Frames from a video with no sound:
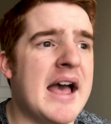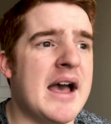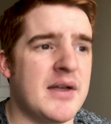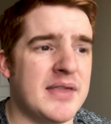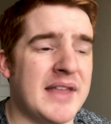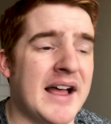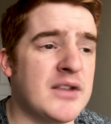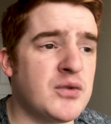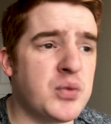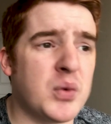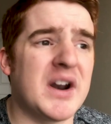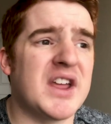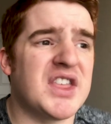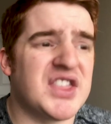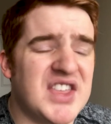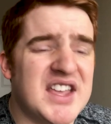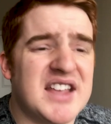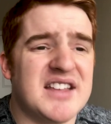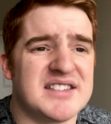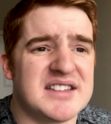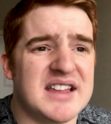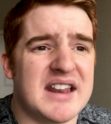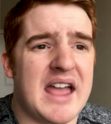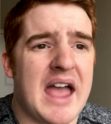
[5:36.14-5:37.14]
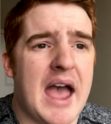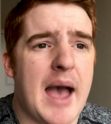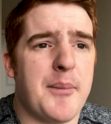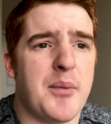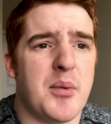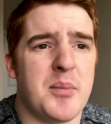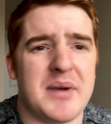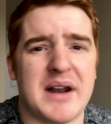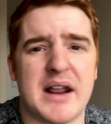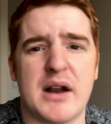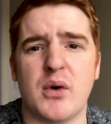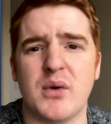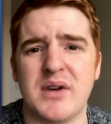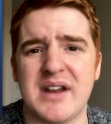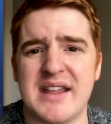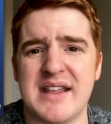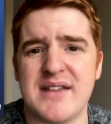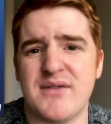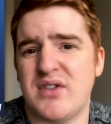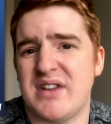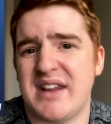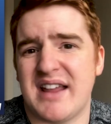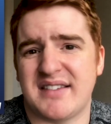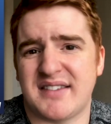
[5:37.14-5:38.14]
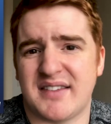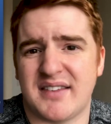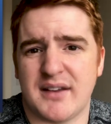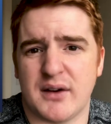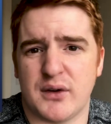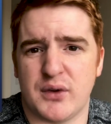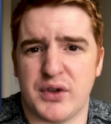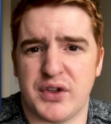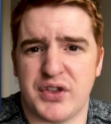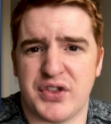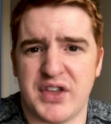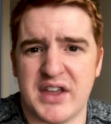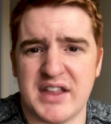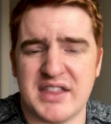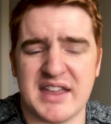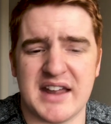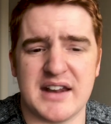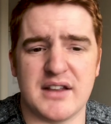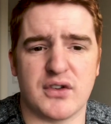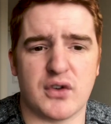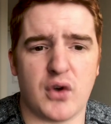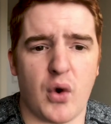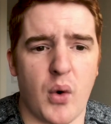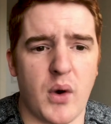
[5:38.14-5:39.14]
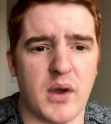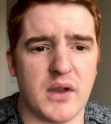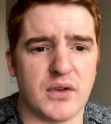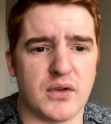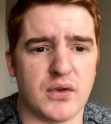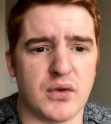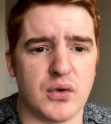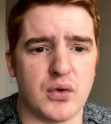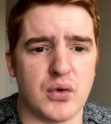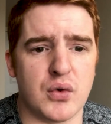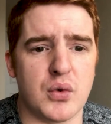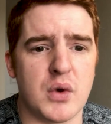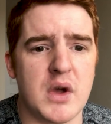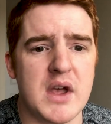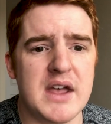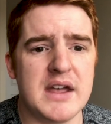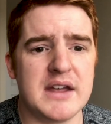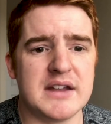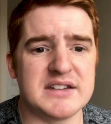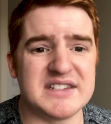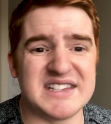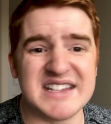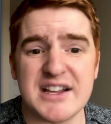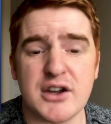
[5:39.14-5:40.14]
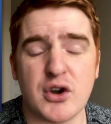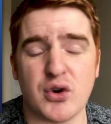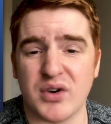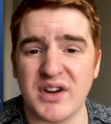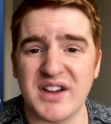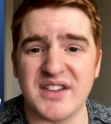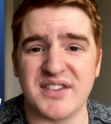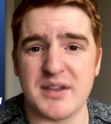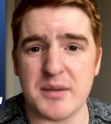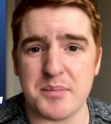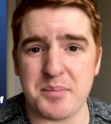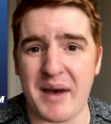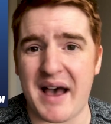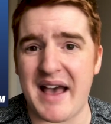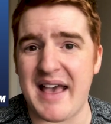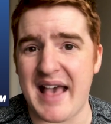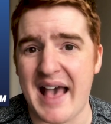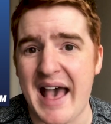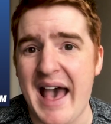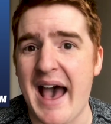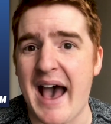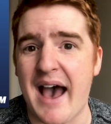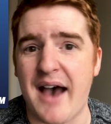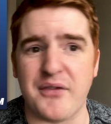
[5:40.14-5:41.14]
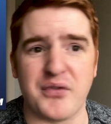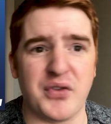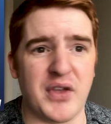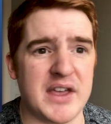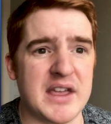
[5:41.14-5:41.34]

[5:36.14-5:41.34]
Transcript: that's what I think is going to happen, but I don't even necessarily think that it's going to decrease it by half.